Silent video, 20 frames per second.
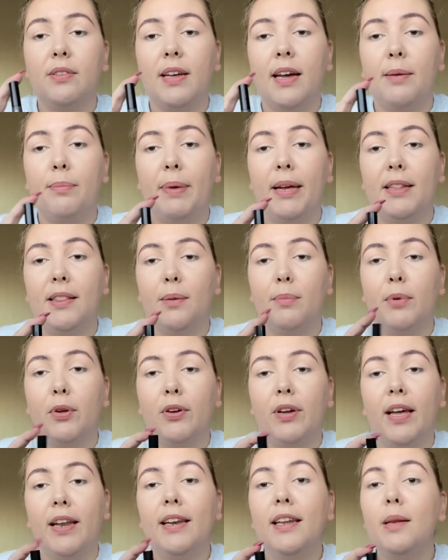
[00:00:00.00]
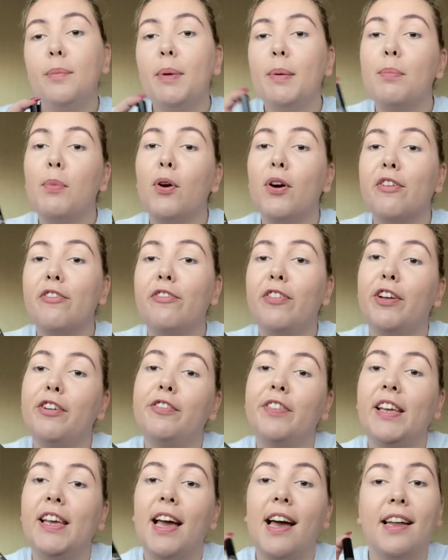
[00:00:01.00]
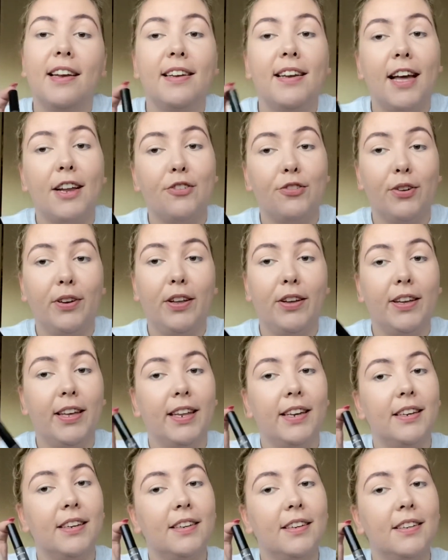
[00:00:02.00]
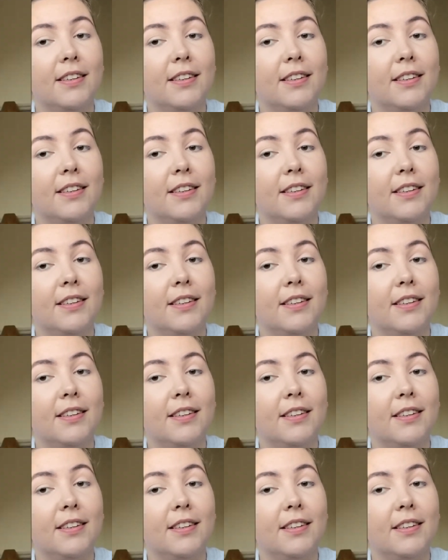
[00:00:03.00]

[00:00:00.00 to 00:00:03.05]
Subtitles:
and make them look a little bit more fluffy and natural looking.